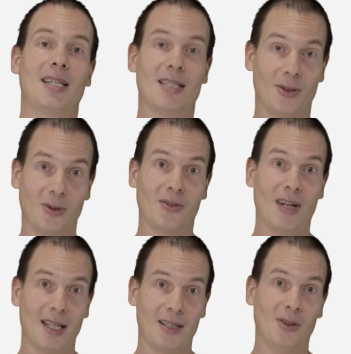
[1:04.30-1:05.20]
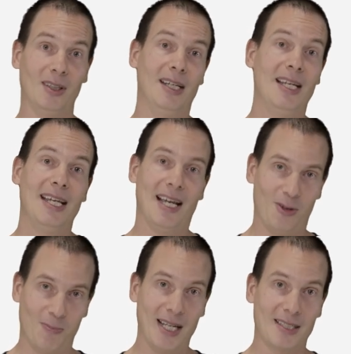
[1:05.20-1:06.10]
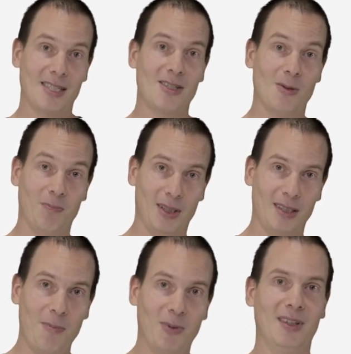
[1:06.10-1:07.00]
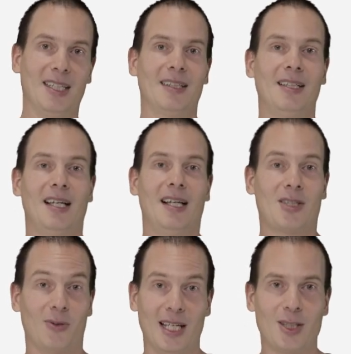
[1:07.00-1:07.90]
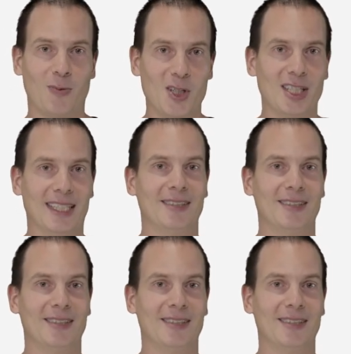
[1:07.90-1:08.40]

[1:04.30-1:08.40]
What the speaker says: his own credit card, and the bank system picked up on it. So let's watch it.